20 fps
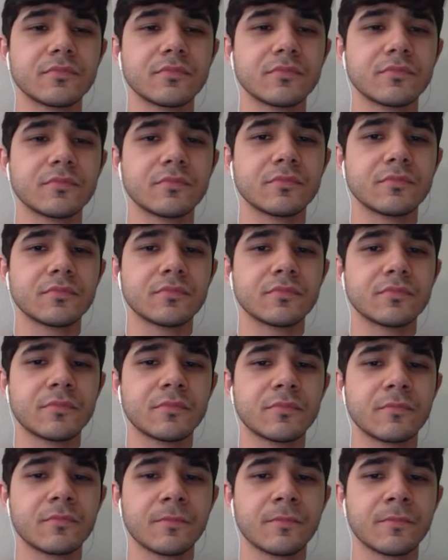
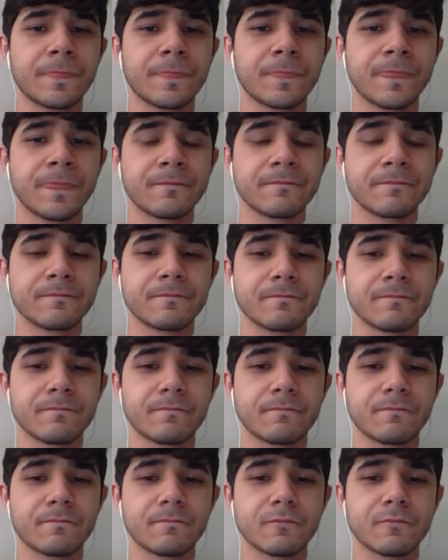
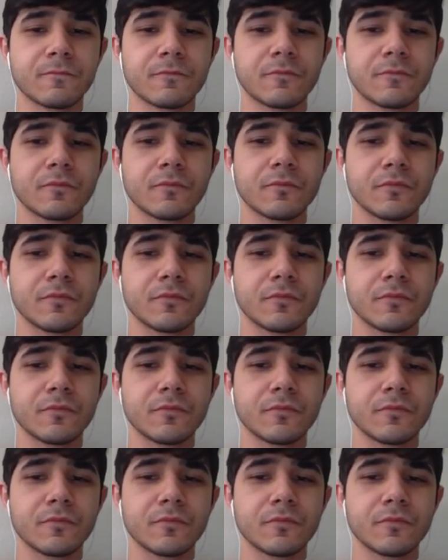This person isn't speaking.